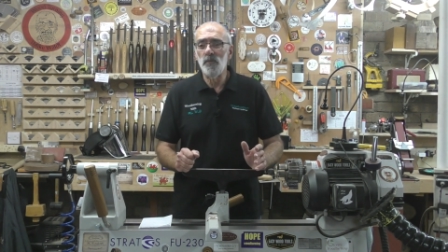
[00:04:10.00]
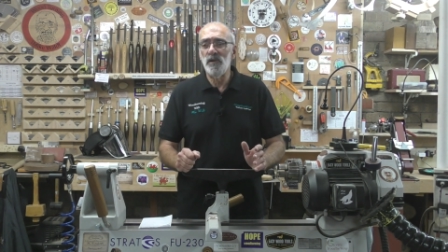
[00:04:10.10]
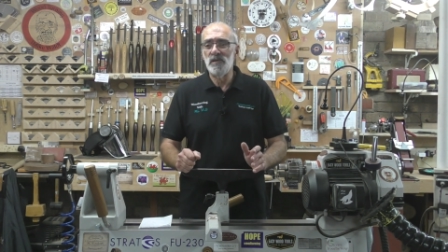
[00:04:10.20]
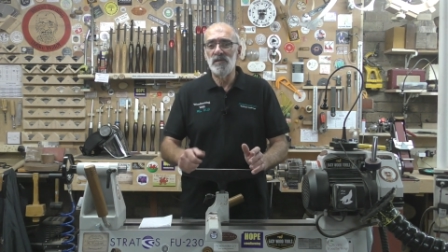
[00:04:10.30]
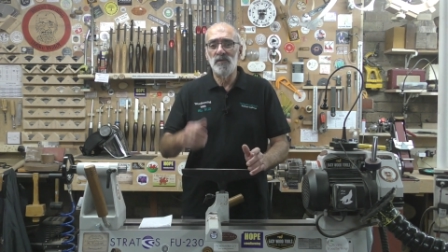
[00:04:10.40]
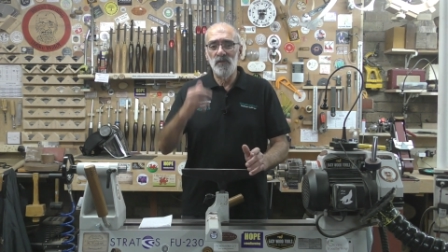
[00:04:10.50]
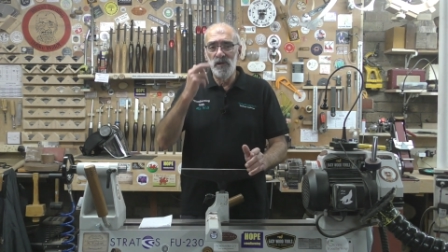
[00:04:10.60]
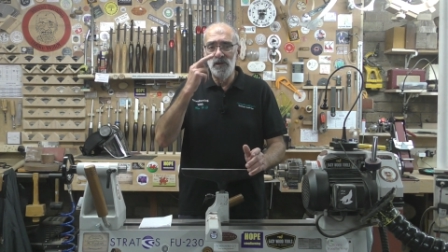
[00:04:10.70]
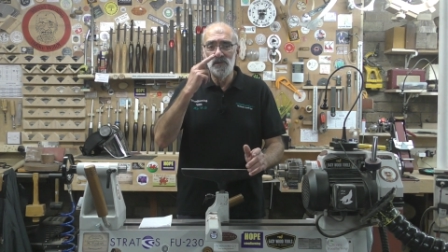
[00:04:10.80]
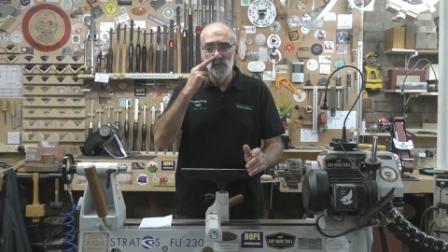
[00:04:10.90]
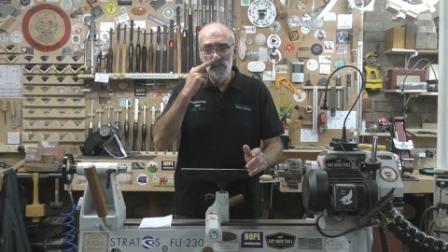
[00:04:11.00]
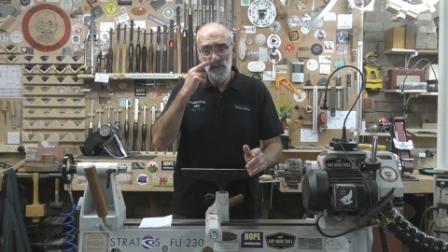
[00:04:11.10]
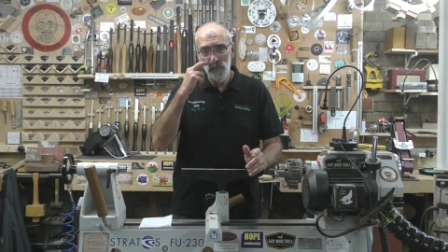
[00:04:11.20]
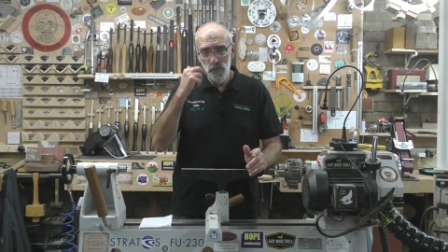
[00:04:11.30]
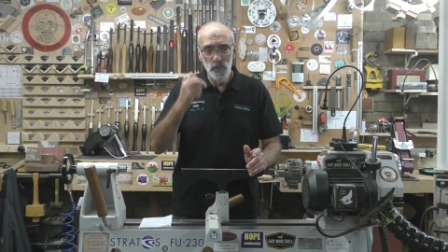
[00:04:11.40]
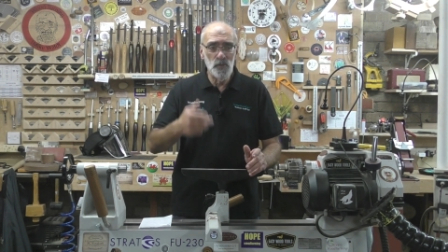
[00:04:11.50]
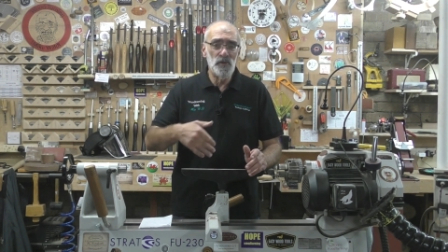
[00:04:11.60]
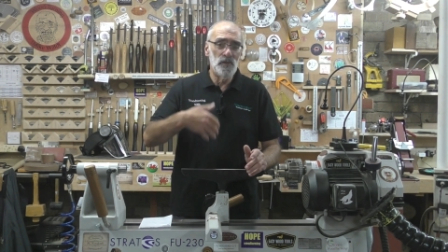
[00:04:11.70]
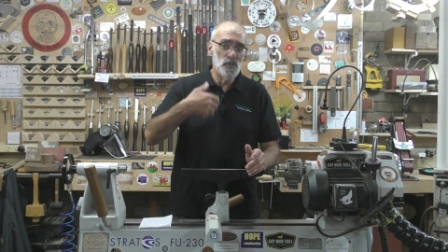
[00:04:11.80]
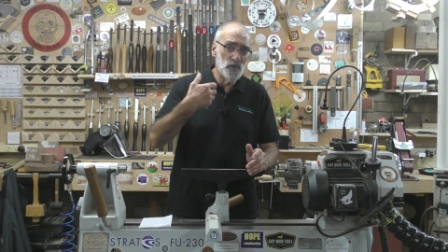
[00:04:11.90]
abrasive. It is also
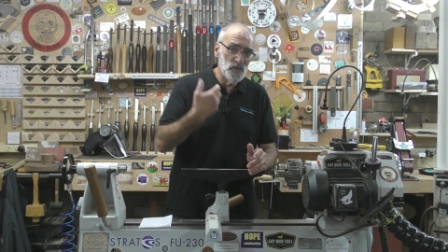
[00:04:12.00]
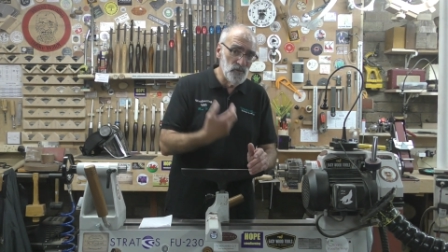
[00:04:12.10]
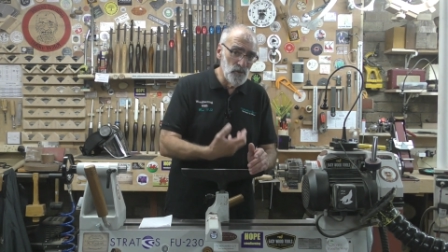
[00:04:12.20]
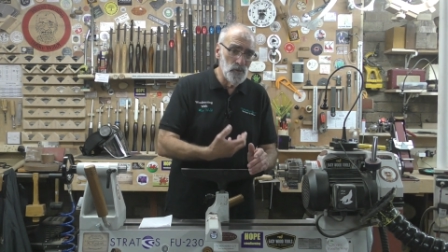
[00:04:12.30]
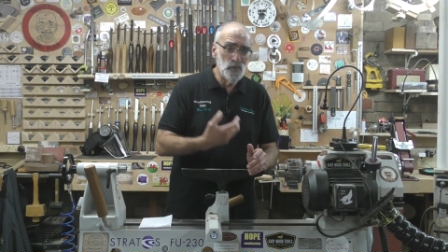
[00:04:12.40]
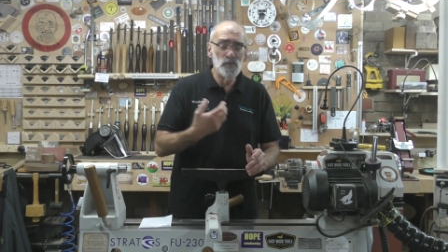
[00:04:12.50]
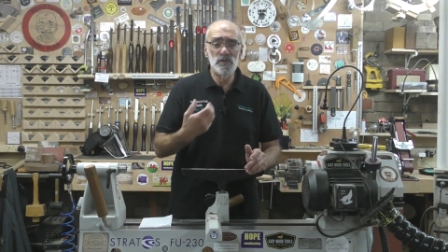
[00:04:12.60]
important in my view